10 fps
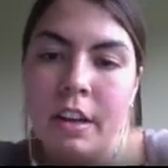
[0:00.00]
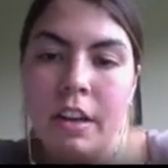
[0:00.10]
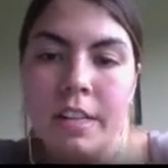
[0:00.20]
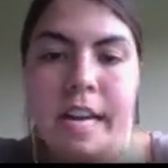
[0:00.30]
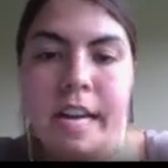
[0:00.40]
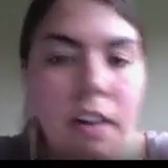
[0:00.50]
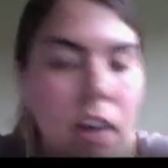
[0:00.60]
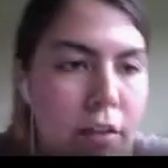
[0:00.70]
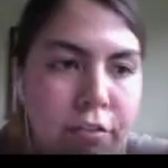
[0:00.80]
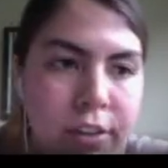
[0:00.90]
attended a
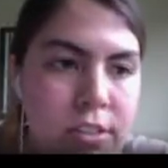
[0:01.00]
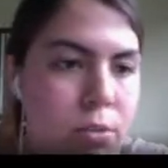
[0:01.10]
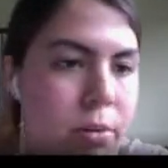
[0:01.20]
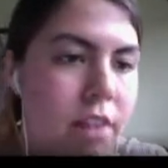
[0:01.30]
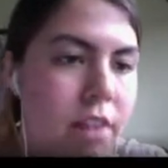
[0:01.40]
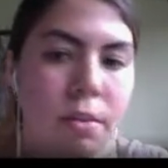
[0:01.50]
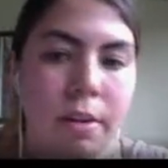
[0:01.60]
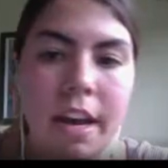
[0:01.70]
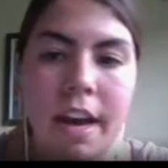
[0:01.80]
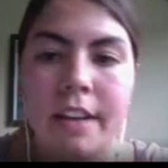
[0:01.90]
conference or whatever you
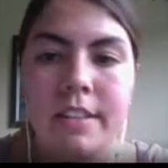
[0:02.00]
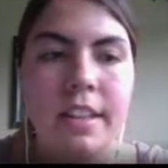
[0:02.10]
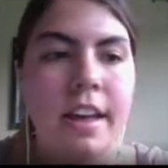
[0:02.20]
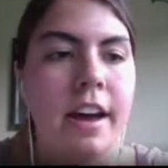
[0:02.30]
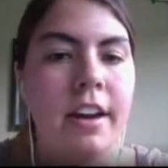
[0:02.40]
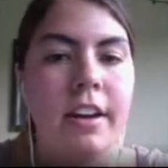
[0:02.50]
want to add to that.